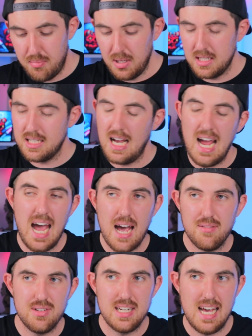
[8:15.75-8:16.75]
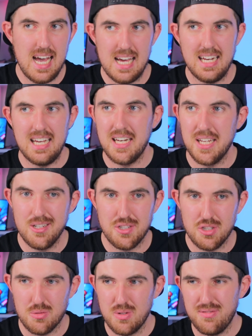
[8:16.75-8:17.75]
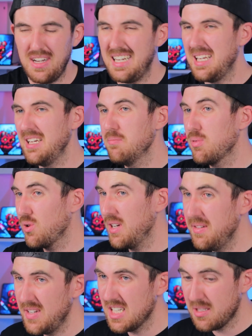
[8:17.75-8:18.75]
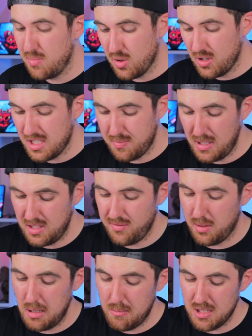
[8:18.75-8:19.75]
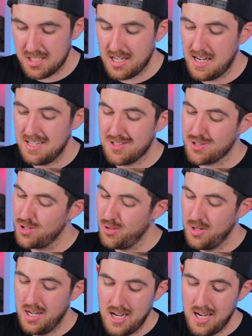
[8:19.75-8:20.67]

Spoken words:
but I haven't had any issues with any previous boards, especially from MSI, so